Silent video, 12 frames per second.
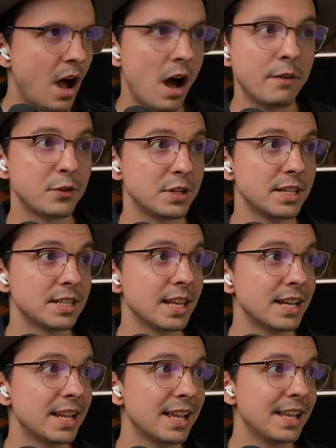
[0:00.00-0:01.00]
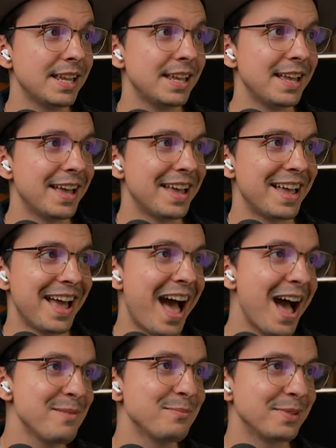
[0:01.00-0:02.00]
conferences, like
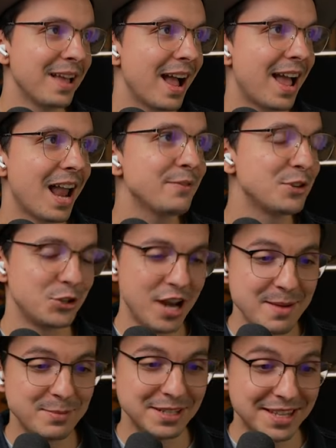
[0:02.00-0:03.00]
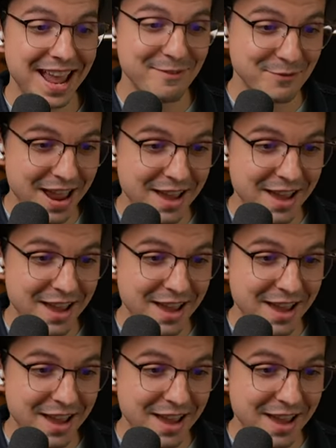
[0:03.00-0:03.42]
I'm kind of ashamed to say I've